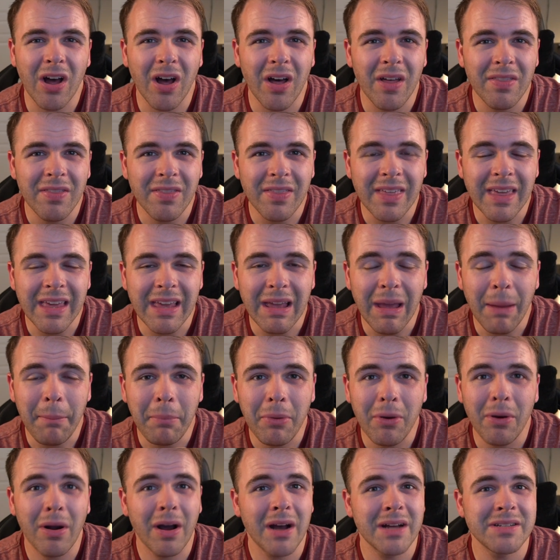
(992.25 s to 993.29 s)
on the
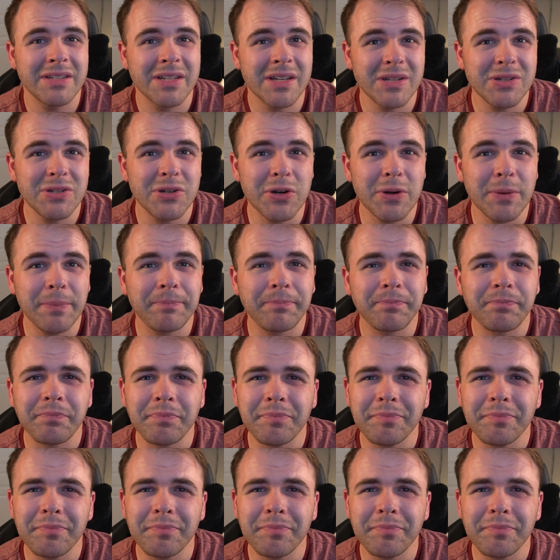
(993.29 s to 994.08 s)
processor.